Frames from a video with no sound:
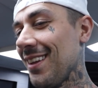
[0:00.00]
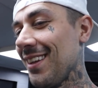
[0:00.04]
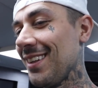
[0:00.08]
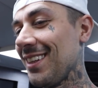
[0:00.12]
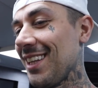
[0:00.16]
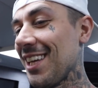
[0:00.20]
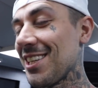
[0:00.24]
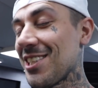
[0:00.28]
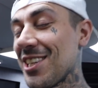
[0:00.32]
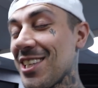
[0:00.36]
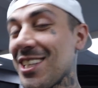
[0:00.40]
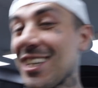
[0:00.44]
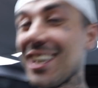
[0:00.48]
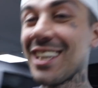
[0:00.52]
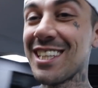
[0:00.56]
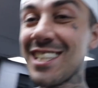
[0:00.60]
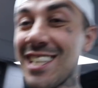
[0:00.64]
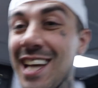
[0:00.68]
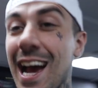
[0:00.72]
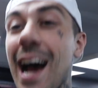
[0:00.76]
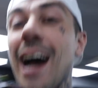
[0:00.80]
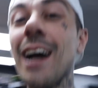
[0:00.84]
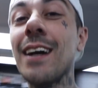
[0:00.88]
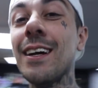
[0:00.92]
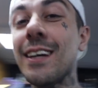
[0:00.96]
This is a
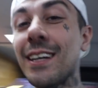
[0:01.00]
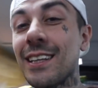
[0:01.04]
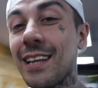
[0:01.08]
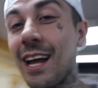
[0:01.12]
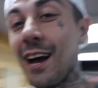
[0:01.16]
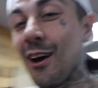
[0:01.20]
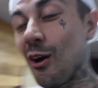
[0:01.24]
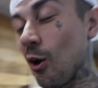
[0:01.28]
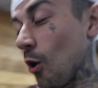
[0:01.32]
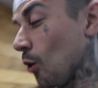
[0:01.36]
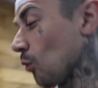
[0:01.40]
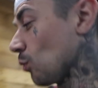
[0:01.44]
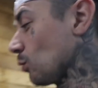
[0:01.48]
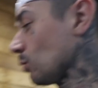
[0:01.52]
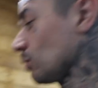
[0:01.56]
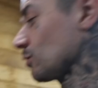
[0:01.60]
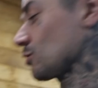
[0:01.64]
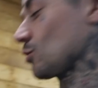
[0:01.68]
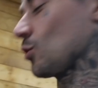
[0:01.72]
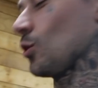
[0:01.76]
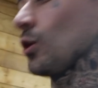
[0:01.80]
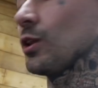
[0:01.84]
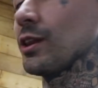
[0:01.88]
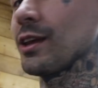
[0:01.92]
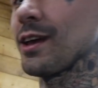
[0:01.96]
tank that holds
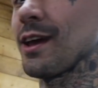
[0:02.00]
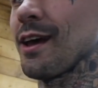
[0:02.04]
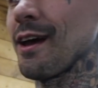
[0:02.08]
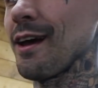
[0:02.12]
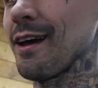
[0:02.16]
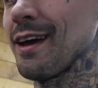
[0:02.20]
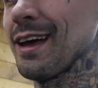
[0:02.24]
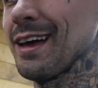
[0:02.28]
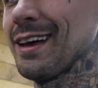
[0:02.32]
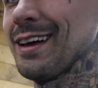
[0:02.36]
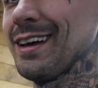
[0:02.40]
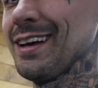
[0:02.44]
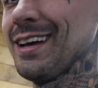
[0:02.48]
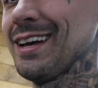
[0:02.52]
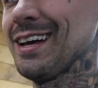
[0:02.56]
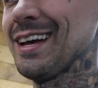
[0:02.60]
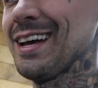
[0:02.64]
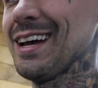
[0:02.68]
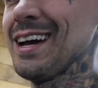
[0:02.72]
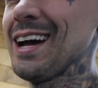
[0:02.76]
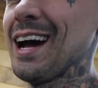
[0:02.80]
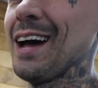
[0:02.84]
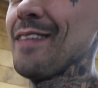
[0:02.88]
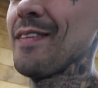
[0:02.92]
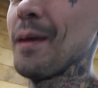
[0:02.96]
all the air
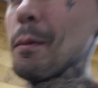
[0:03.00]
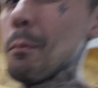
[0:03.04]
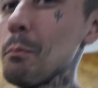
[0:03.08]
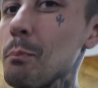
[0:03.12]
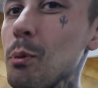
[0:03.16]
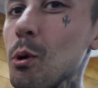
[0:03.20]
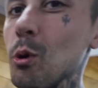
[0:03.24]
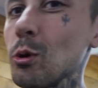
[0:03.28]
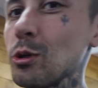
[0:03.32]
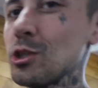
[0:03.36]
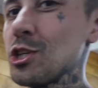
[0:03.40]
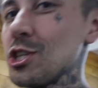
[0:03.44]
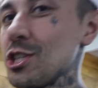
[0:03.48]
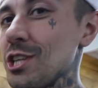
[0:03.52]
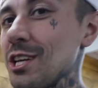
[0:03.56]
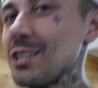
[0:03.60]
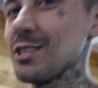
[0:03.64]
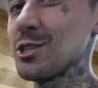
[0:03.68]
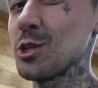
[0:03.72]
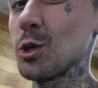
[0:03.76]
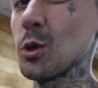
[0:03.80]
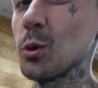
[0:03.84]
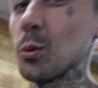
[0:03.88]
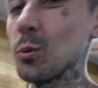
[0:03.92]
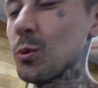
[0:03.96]
and then pushes it
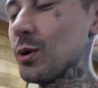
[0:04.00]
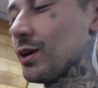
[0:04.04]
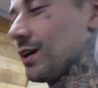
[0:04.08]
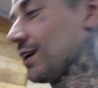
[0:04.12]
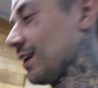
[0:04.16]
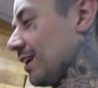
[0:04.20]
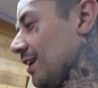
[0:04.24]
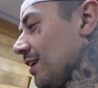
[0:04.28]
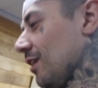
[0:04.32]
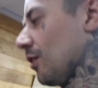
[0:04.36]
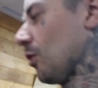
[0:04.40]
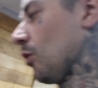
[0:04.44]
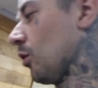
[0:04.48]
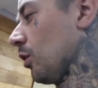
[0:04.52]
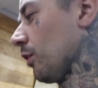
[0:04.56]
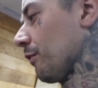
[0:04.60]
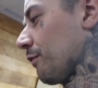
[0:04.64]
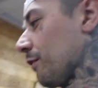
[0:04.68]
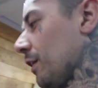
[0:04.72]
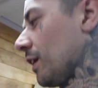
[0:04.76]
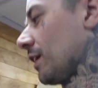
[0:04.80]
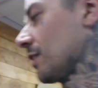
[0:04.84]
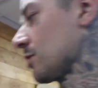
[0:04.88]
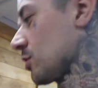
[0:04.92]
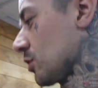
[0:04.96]
to all the
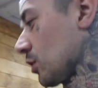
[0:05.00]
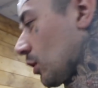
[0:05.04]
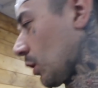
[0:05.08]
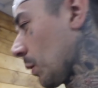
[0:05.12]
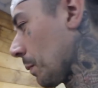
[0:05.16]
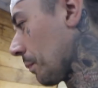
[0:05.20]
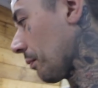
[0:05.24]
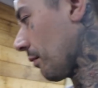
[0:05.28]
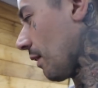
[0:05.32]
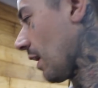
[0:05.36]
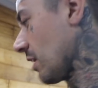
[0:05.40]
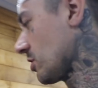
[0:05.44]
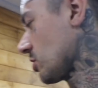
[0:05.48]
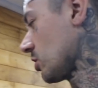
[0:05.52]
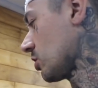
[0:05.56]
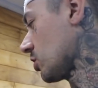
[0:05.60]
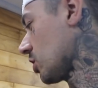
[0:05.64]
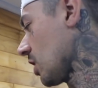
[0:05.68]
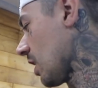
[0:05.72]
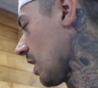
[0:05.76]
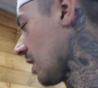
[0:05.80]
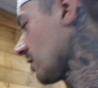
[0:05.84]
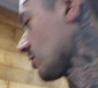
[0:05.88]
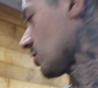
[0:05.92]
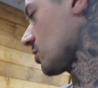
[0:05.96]
things. The compressor
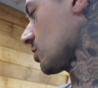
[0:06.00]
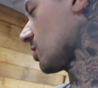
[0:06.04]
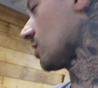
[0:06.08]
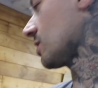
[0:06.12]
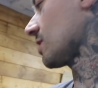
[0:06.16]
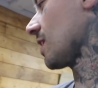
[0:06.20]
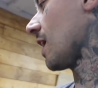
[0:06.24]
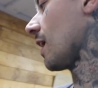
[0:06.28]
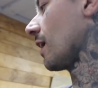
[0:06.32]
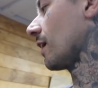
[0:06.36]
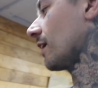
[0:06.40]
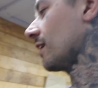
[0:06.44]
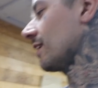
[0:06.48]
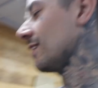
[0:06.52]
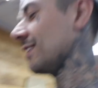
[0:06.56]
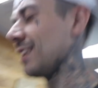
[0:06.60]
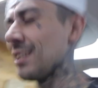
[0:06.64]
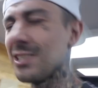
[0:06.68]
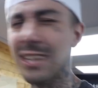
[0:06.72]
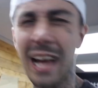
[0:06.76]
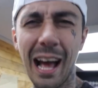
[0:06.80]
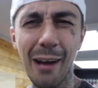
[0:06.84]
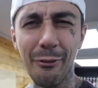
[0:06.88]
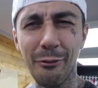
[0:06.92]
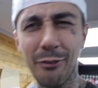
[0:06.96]
charges the tank.
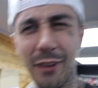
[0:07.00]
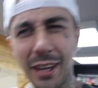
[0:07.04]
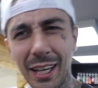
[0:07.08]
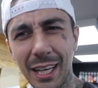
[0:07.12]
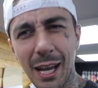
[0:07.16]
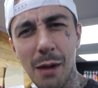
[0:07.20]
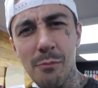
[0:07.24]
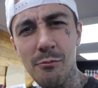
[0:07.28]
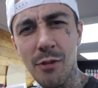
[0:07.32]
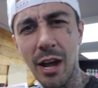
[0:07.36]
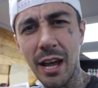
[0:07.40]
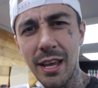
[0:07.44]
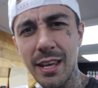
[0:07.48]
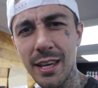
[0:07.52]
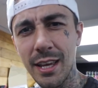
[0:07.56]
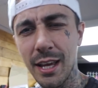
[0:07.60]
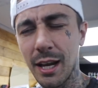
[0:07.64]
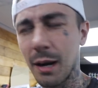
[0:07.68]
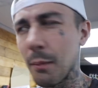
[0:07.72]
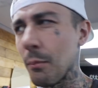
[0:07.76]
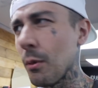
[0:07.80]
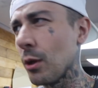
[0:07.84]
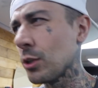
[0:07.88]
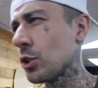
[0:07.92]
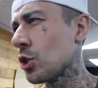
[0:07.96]
This, I think I'm right
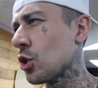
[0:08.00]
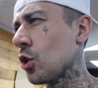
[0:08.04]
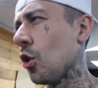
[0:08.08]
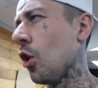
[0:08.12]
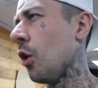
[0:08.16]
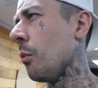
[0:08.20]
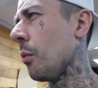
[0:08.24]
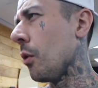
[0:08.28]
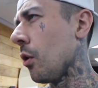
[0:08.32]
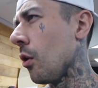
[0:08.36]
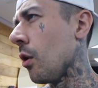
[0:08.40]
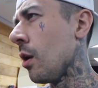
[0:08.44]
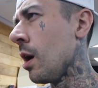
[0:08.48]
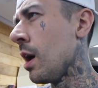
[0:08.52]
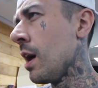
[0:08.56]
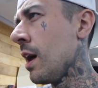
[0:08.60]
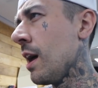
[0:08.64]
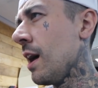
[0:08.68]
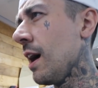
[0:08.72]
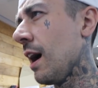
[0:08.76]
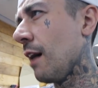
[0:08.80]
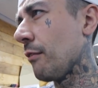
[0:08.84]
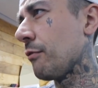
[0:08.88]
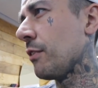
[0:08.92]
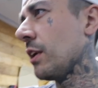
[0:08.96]
here, I'm not sure, but
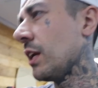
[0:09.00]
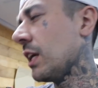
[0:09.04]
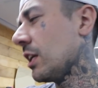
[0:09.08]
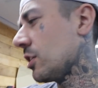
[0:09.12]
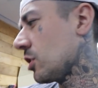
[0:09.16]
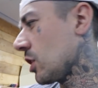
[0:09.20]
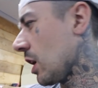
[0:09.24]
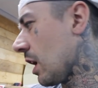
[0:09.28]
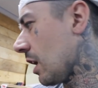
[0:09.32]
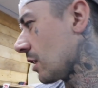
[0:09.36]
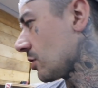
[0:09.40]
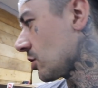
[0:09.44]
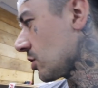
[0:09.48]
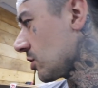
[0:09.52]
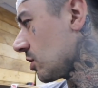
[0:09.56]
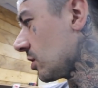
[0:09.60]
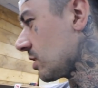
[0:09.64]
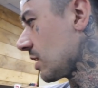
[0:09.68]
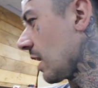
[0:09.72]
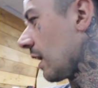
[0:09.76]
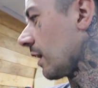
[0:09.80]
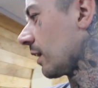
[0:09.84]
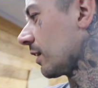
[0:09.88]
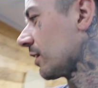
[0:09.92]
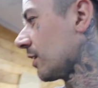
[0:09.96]
I think it charges the
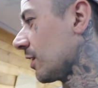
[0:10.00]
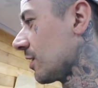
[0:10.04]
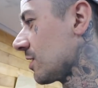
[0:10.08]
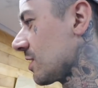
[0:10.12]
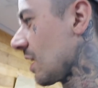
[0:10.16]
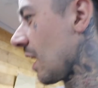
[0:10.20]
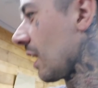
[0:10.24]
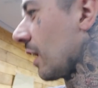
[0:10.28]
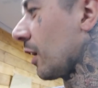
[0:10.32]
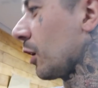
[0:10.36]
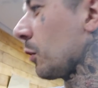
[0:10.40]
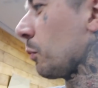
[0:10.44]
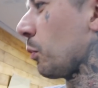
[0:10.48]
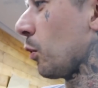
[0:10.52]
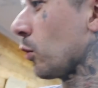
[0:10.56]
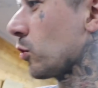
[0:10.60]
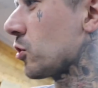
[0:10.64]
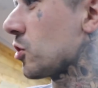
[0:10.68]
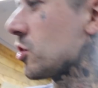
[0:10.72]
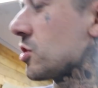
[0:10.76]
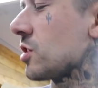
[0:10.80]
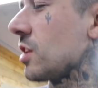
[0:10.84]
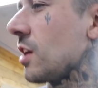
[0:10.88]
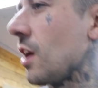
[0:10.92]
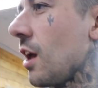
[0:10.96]
tank
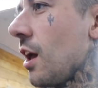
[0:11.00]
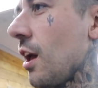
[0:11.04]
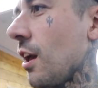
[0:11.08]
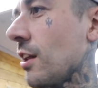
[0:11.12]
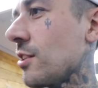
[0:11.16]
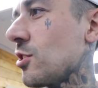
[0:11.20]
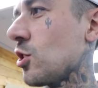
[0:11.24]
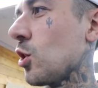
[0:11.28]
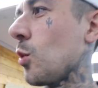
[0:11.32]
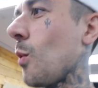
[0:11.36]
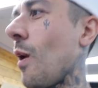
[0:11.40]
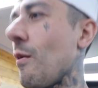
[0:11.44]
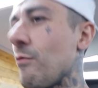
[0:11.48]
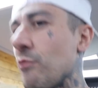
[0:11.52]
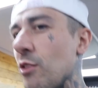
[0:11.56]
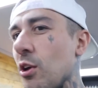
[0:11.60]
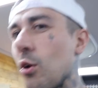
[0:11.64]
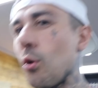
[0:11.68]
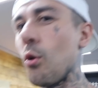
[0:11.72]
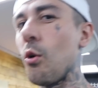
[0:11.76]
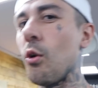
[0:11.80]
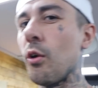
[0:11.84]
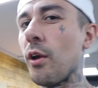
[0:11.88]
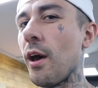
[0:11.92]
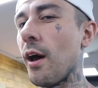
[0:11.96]
pushes the air to every
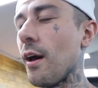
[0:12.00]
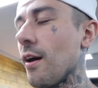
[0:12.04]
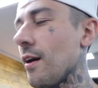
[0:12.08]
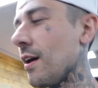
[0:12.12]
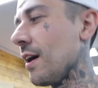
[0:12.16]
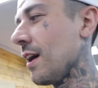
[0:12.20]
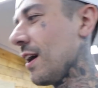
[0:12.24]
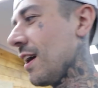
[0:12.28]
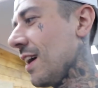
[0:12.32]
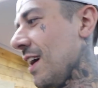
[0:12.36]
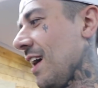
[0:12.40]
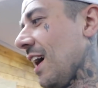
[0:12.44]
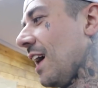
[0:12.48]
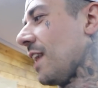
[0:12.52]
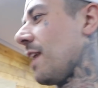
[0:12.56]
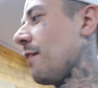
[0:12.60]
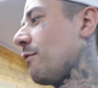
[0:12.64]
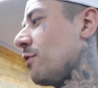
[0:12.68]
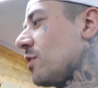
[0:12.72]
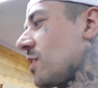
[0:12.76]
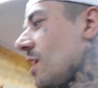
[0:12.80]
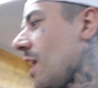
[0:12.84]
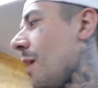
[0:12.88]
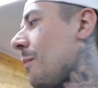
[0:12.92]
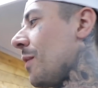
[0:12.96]
corner, and
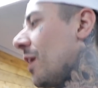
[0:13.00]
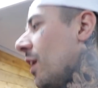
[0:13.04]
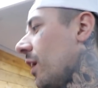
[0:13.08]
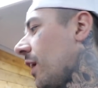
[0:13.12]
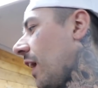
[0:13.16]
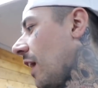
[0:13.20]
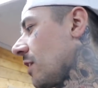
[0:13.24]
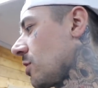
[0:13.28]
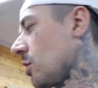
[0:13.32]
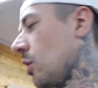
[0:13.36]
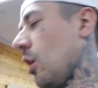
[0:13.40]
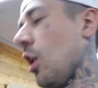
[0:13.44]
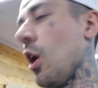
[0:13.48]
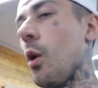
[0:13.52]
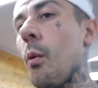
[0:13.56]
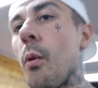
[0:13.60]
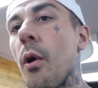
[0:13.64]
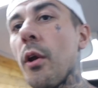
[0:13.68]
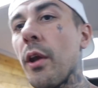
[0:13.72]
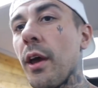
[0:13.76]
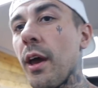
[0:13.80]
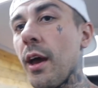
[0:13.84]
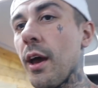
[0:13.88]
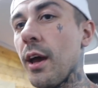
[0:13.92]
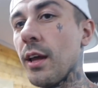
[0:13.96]
every time it gets low
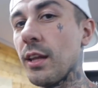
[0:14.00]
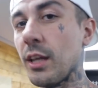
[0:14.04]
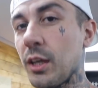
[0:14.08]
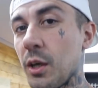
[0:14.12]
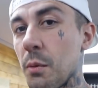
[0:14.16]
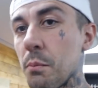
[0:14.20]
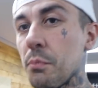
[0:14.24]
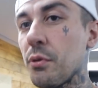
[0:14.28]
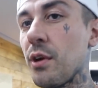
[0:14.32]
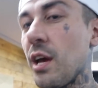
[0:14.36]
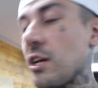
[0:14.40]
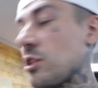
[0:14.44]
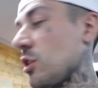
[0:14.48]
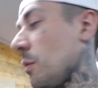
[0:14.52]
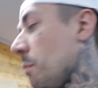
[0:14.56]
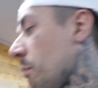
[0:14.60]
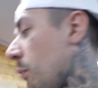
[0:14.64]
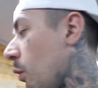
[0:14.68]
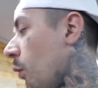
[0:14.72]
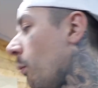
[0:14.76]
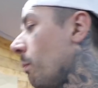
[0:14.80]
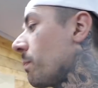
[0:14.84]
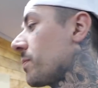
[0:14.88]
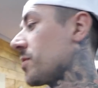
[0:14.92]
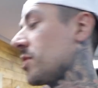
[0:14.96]
on air, the compressor
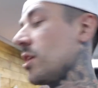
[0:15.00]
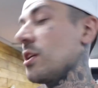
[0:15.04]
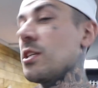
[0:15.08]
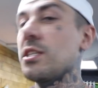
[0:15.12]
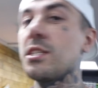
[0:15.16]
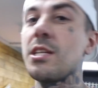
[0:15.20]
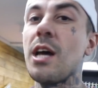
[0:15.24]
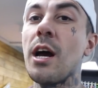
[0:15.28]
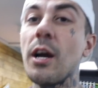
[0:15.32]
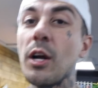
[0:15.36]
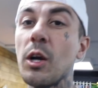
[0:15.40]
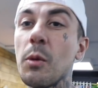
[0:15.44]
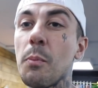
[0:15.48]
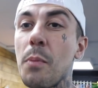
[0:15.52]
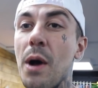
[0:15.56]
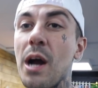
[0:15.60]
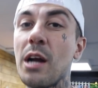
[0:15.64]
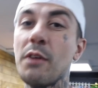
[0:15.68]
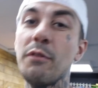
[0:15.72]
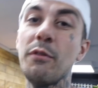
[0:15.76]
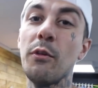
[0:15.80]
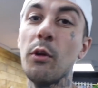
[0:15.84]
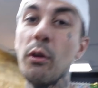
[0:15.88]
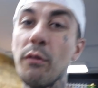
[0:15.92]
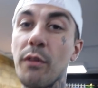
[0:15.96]
pumps this tank
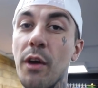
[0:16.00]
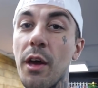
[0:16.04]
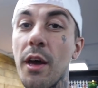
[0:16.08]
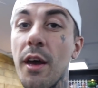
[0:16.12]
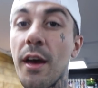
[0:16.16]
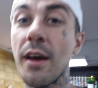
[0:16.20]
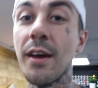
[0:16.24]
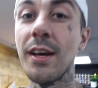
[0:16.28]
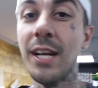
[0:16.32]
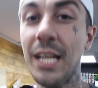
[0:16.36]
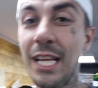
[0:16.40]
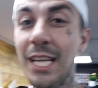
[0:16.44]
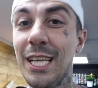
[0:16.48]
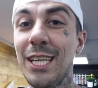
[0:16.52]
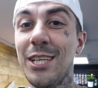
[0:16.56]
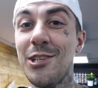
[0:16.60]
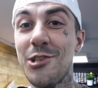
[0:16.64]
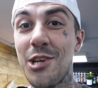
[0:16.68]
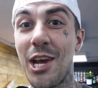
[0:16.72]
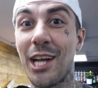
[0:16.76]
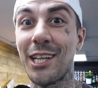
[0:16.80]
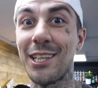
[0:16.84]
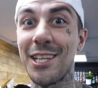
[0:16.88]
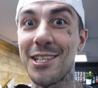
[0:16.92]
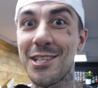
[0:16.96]
back full of air.
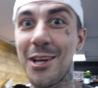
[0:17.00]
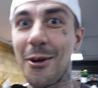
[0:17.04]
Check this